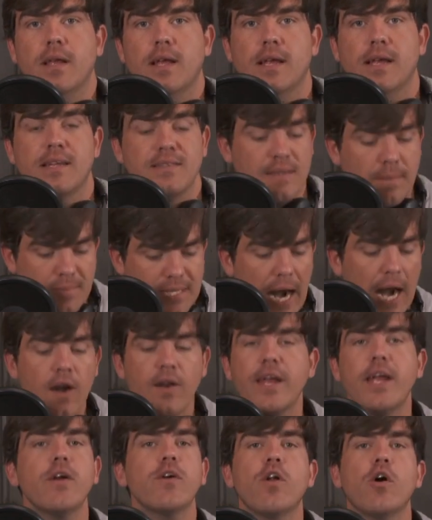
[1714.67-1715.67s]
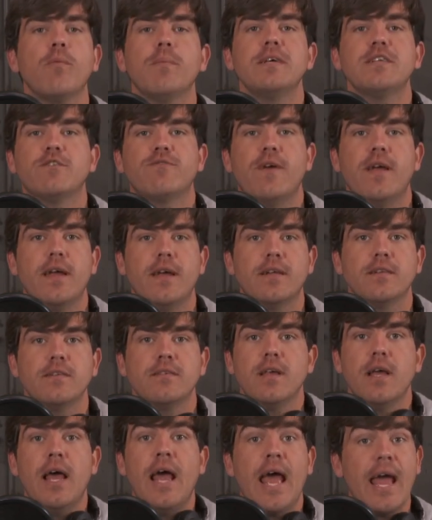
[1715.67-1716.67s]
Because I'm tired of hearing Ole Miss fans.
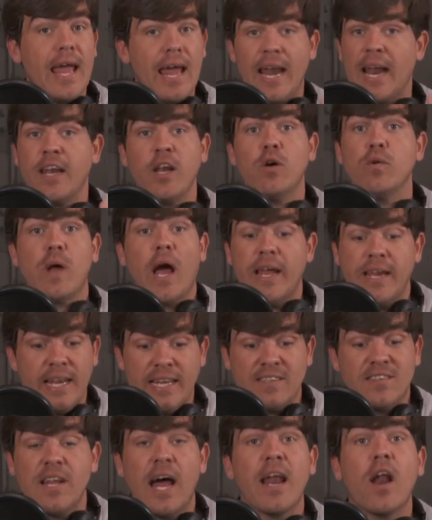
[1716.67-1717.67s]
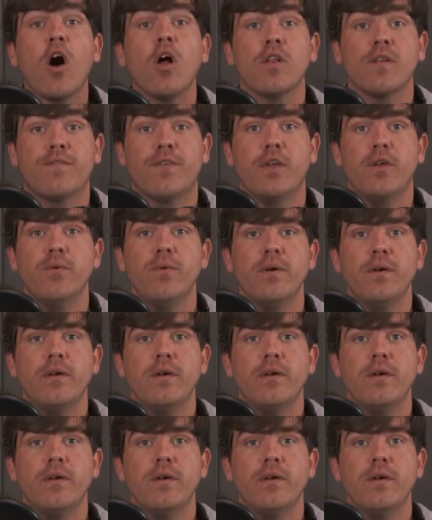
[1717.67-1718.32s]
And I know it's not all of you.